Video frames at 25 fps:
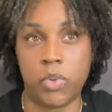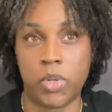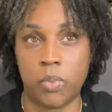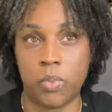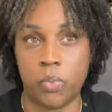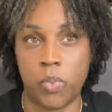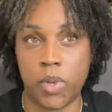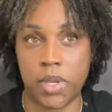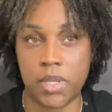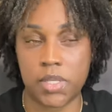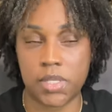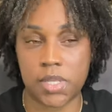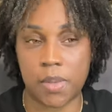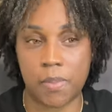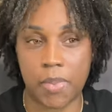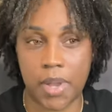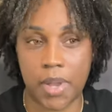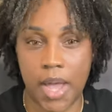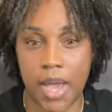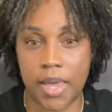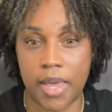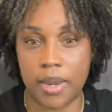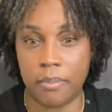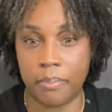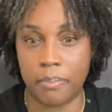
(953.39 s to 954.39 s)
with some
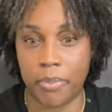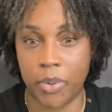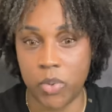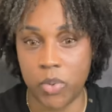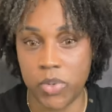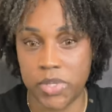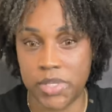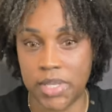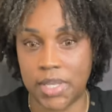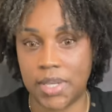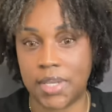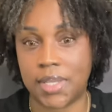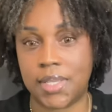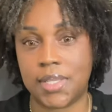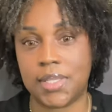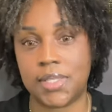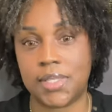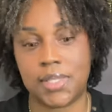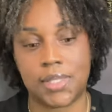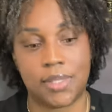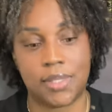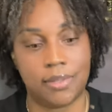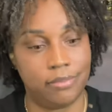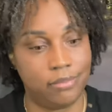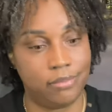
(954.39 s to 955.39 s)
kind of
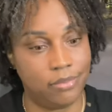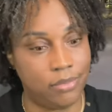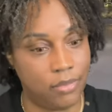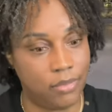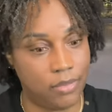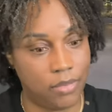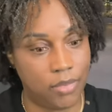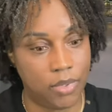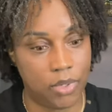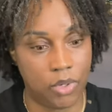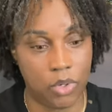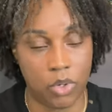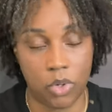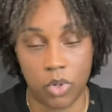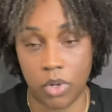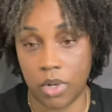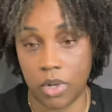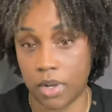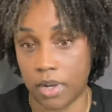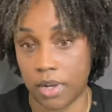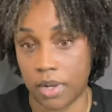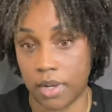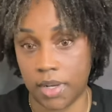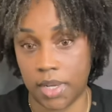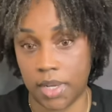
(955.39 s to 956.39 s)
booziness,
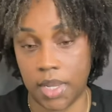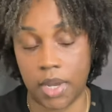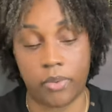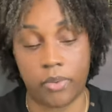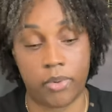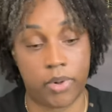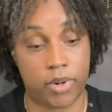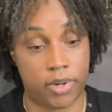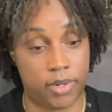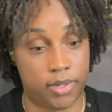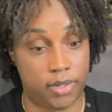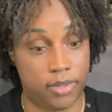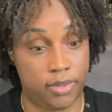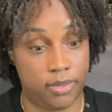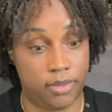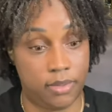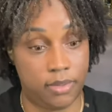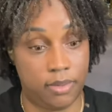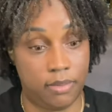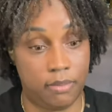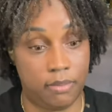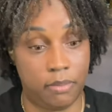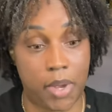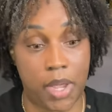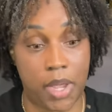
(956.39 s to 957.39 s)
Lyra
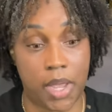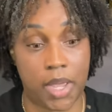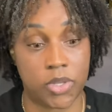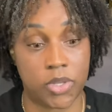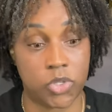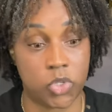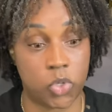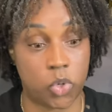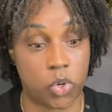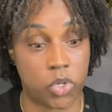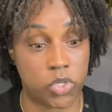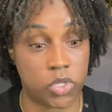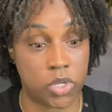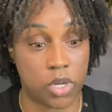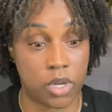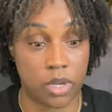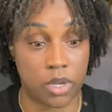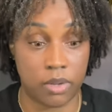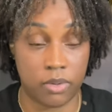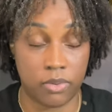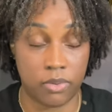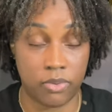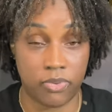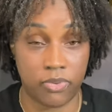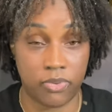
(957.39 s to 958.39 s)
by
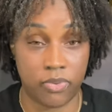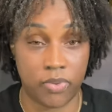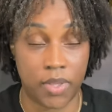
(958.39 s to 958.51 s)
Georgiev.